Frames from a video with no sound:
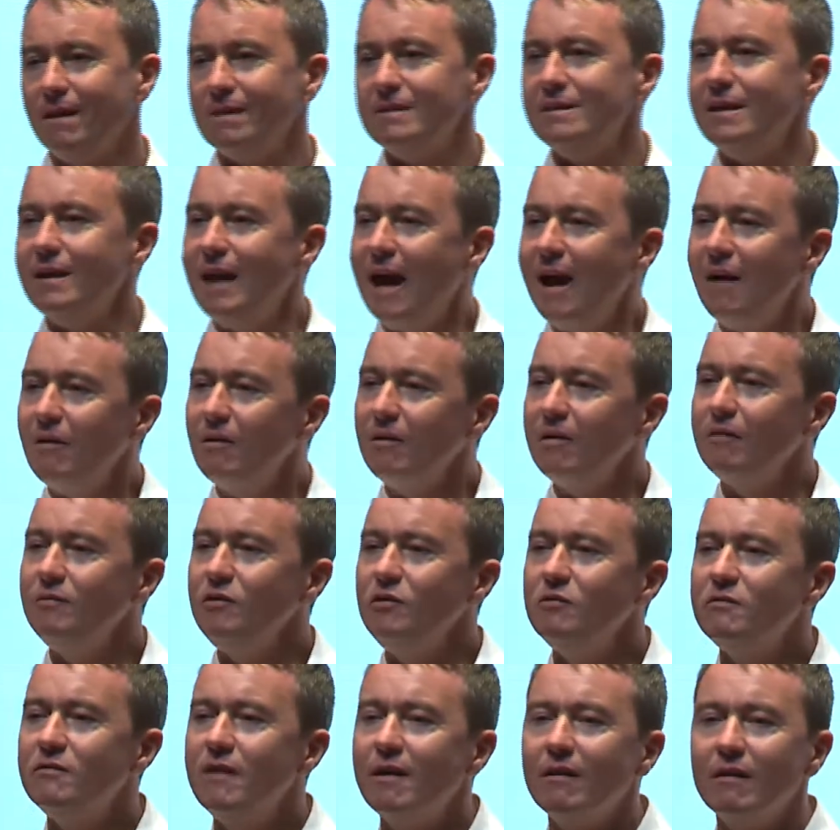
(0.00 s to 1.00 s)
I said, how long
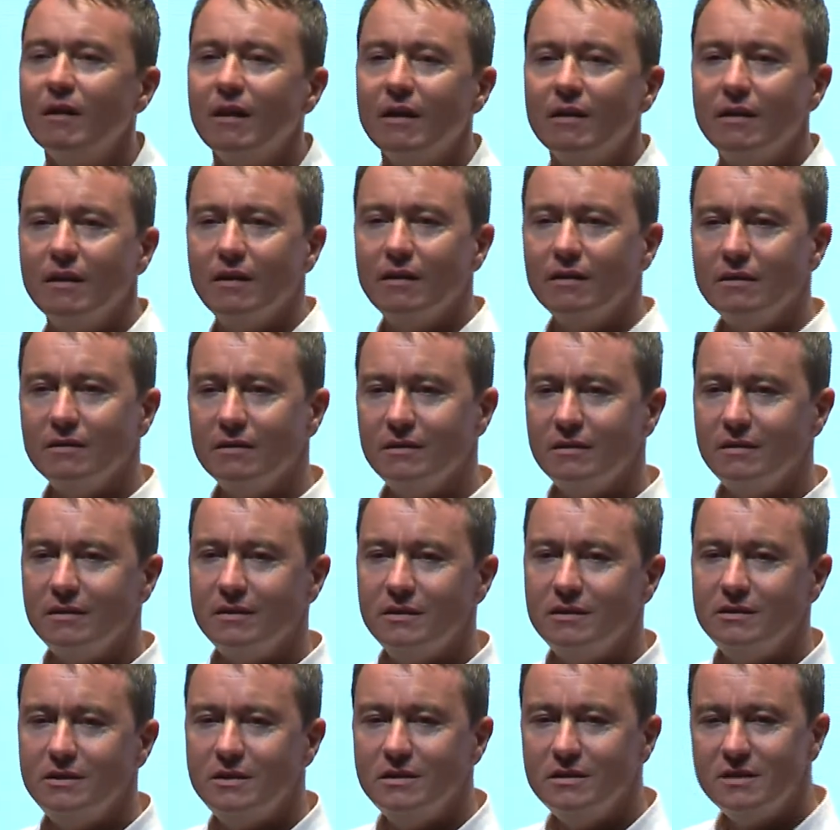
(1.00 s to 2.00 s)
have you felt like that?
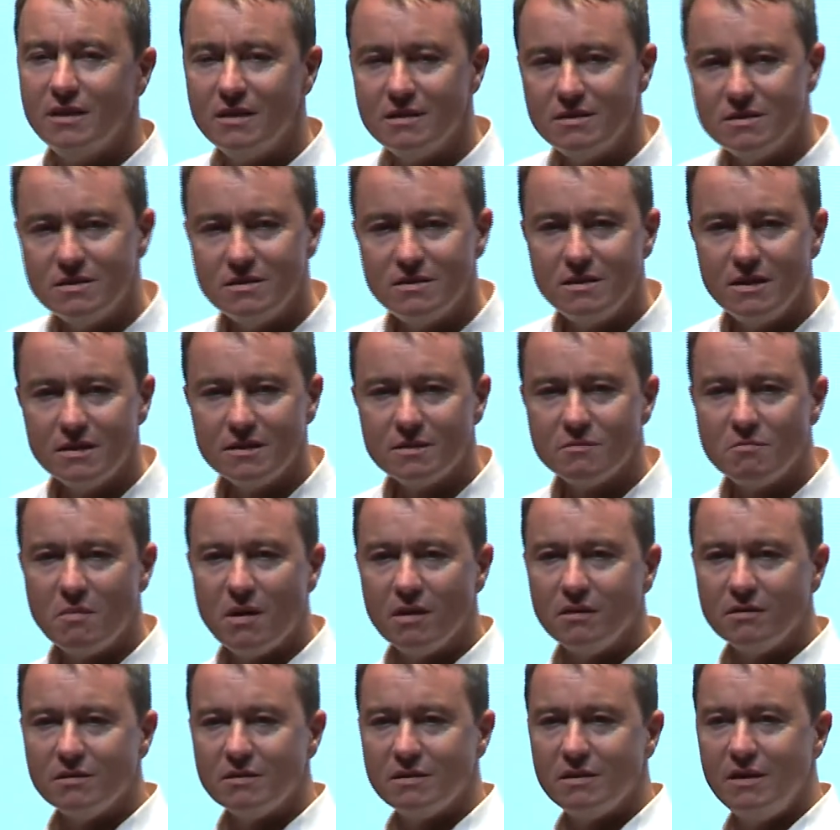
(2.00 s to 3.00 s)
And she said, 6
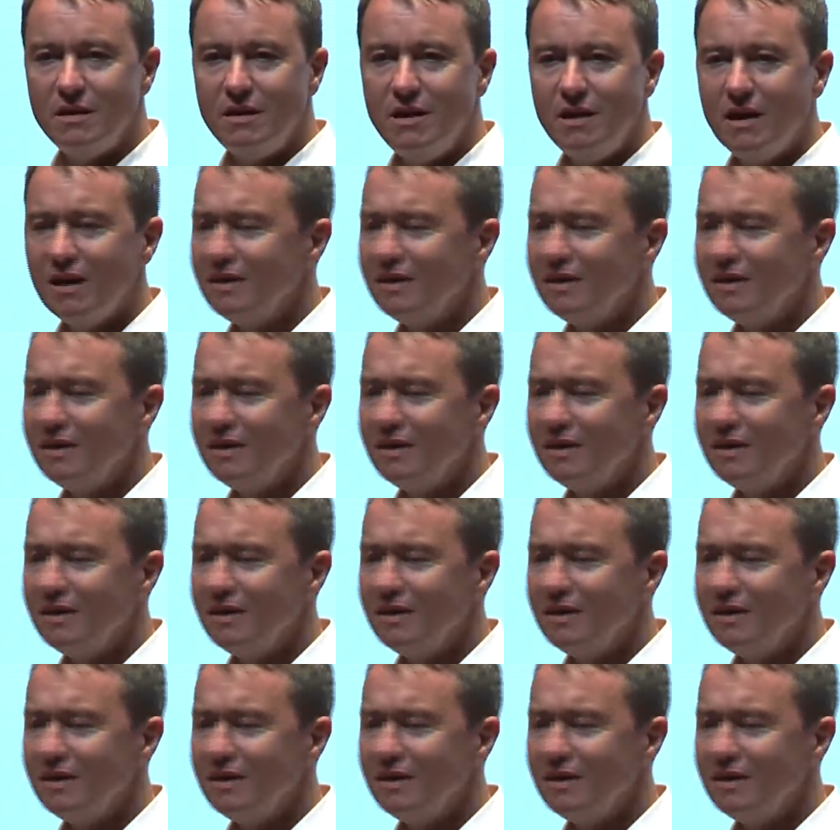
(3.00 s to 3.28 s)
months.